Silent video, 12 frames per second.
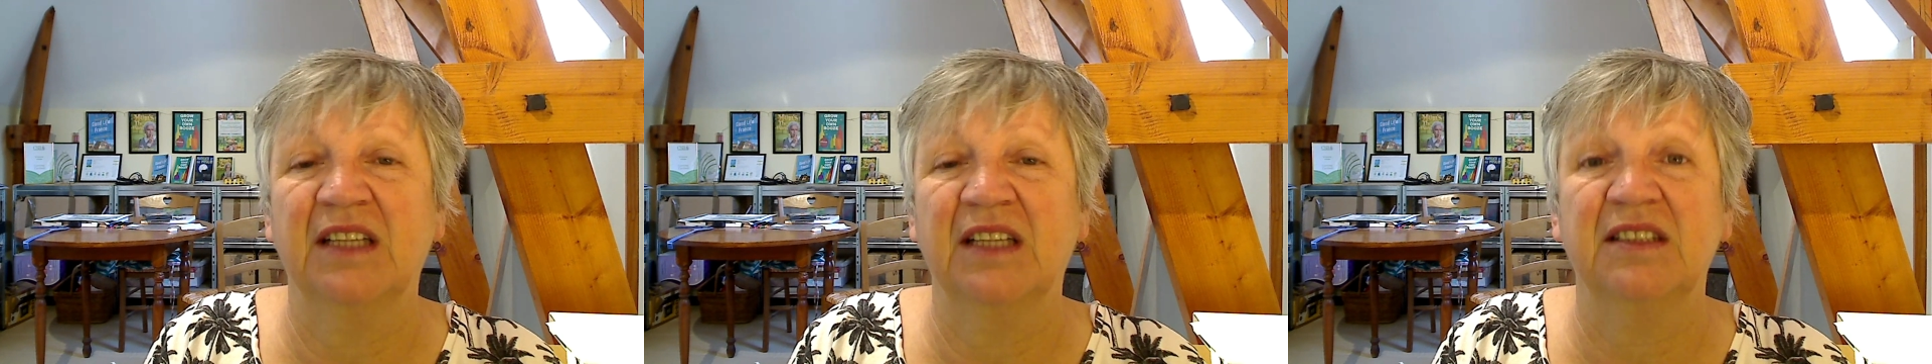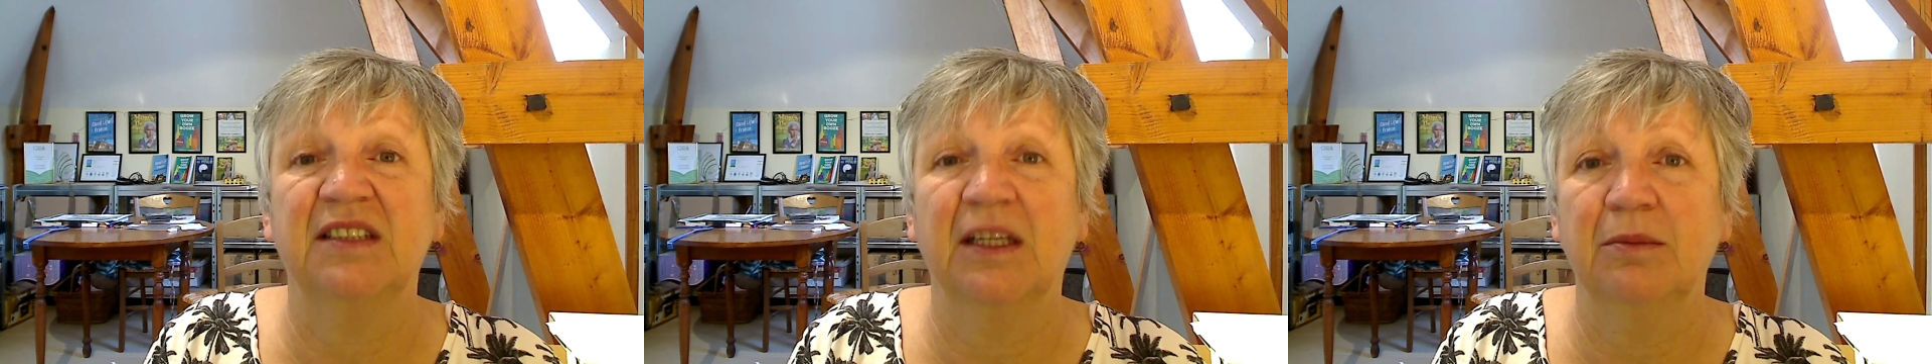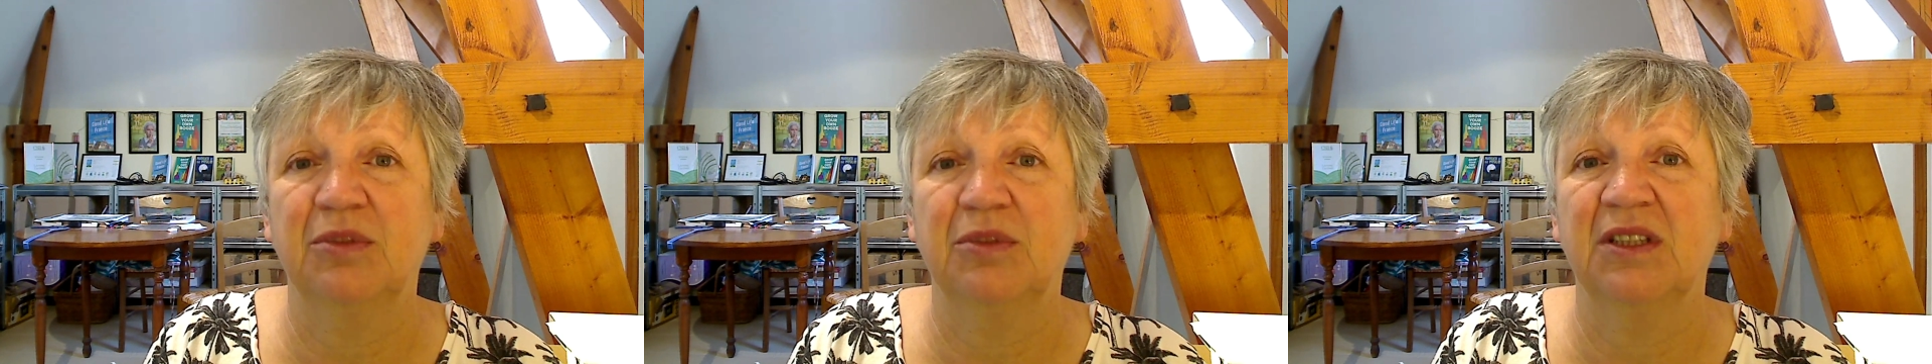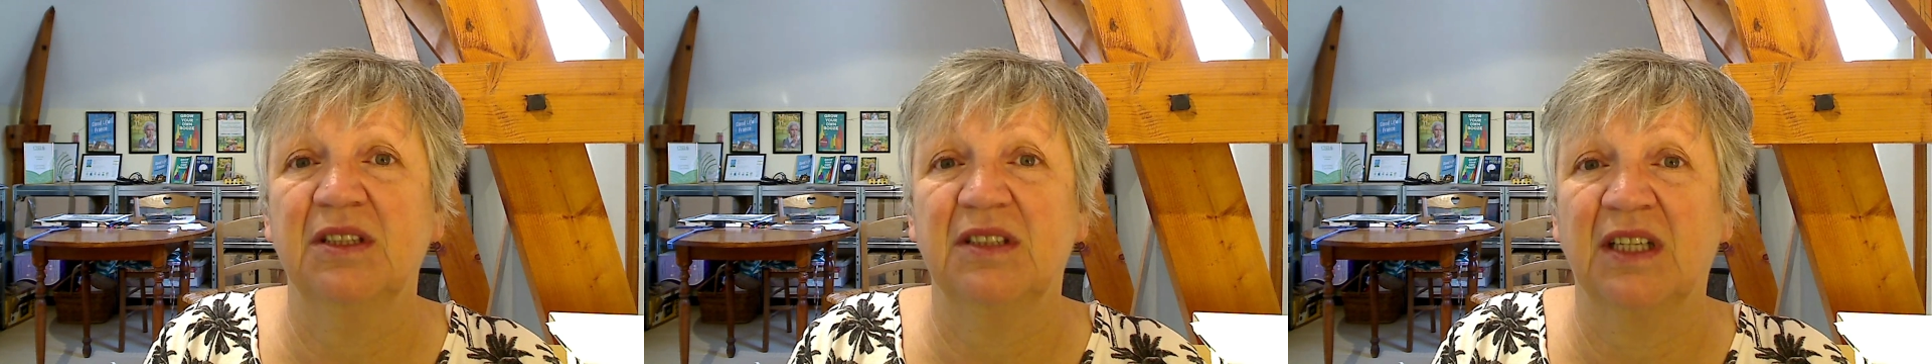and
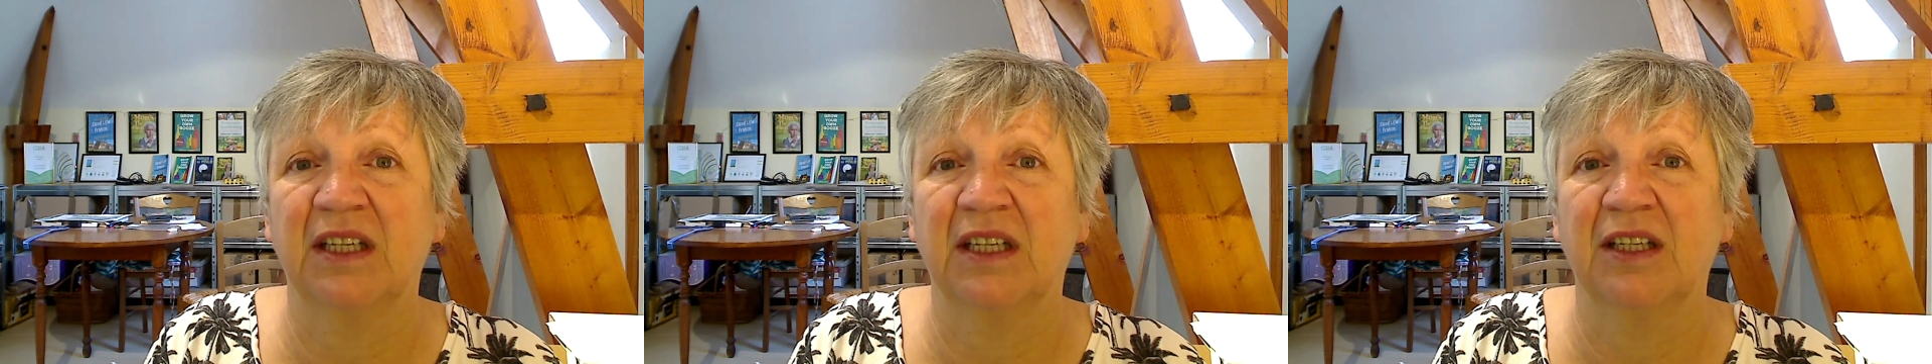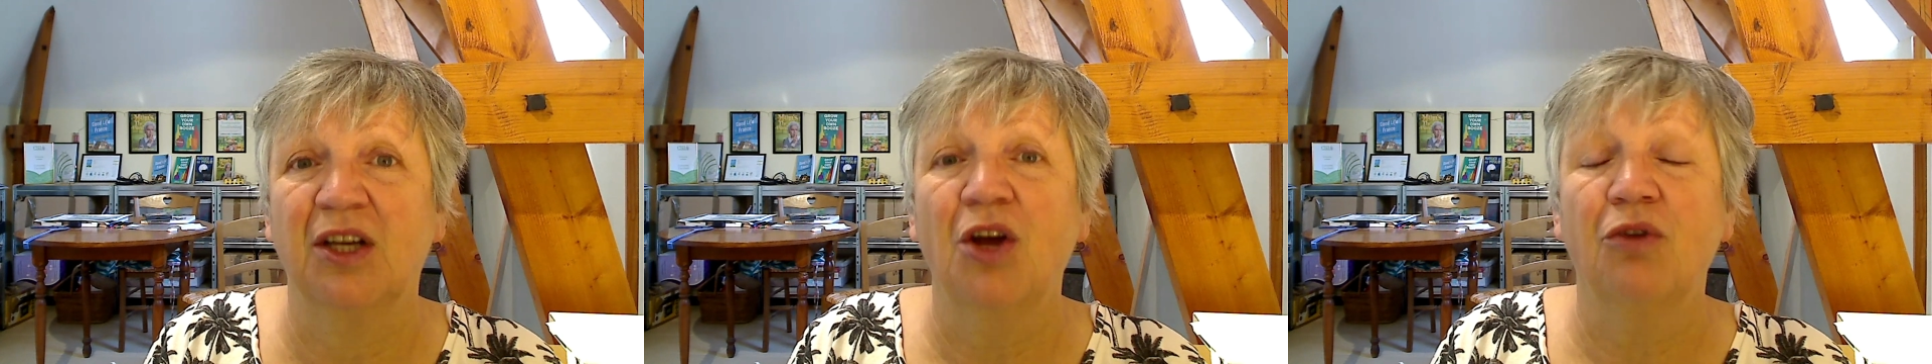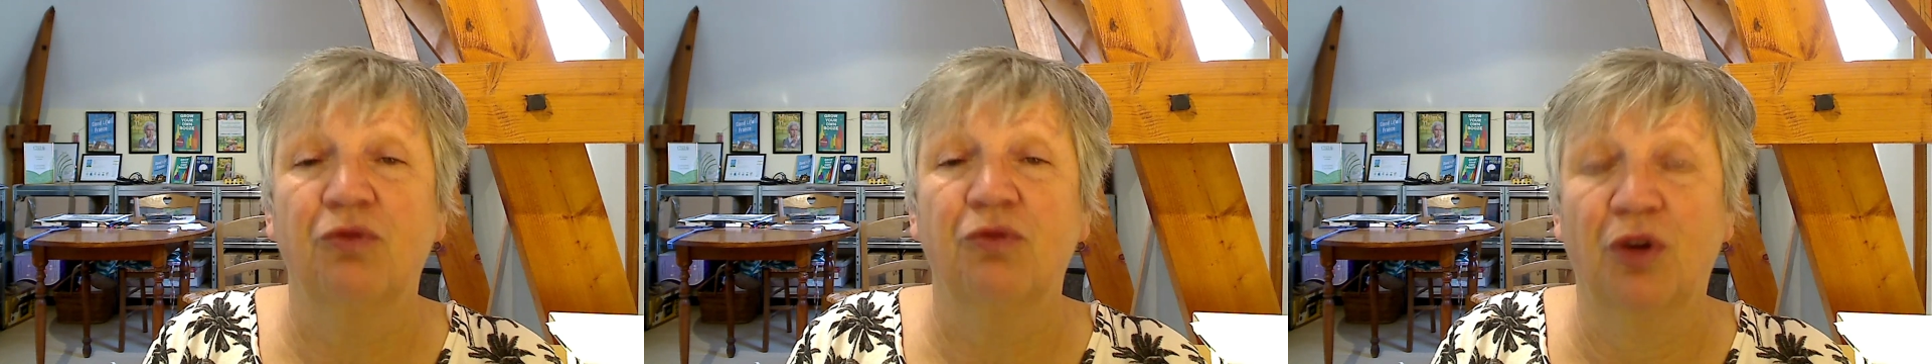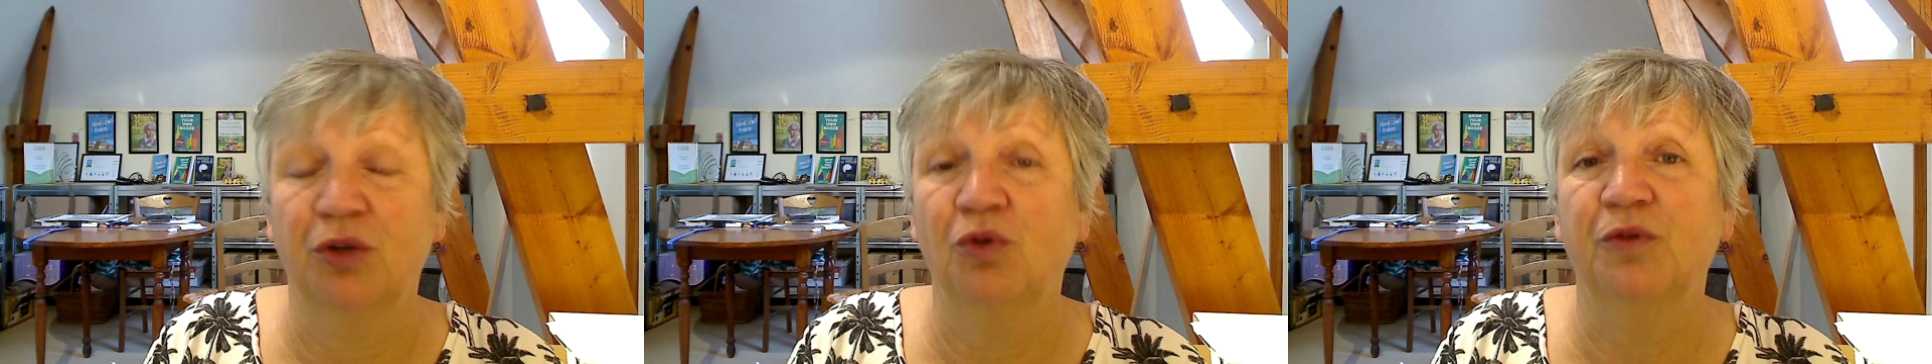septic tank
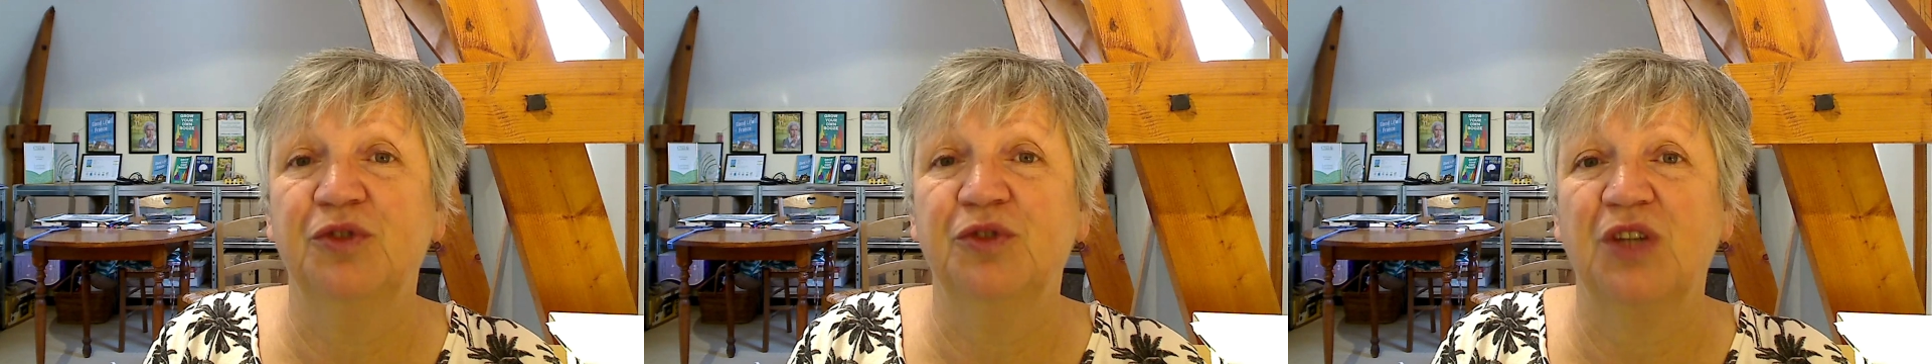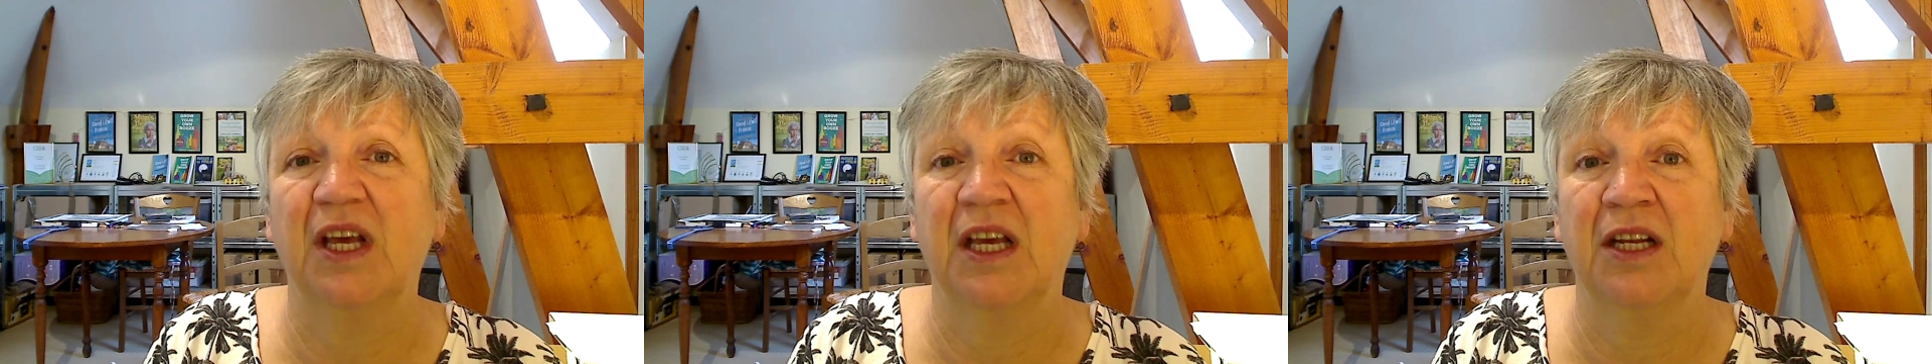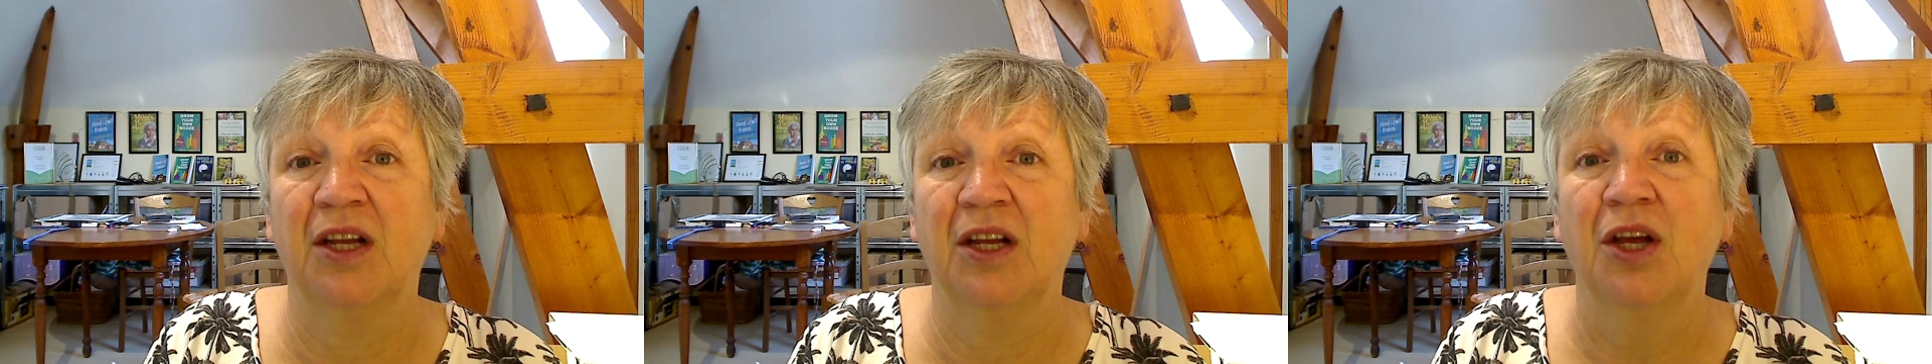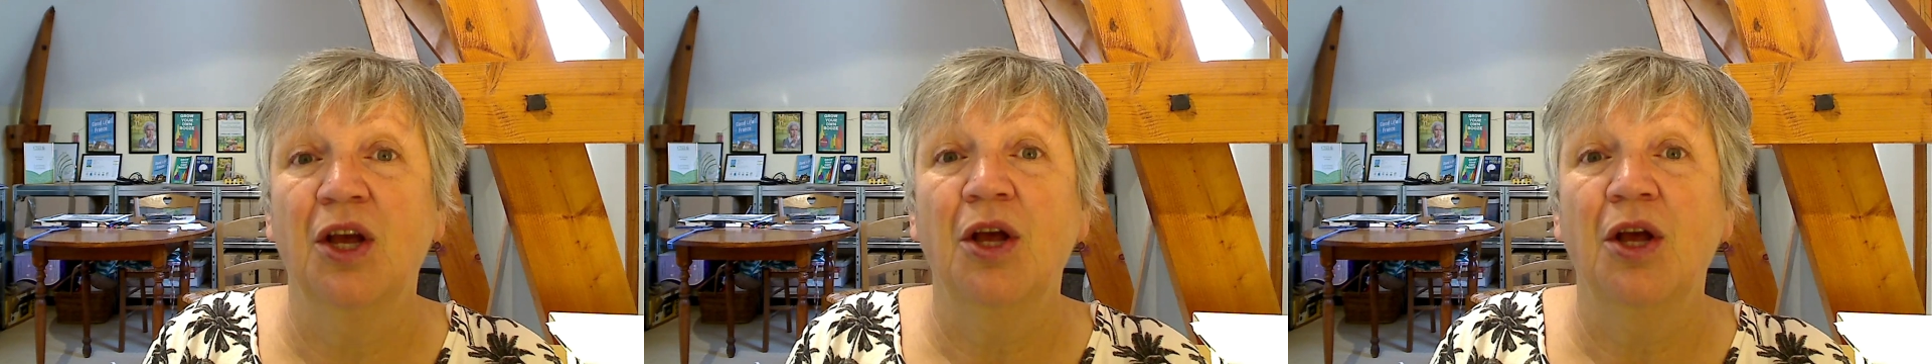runoffs in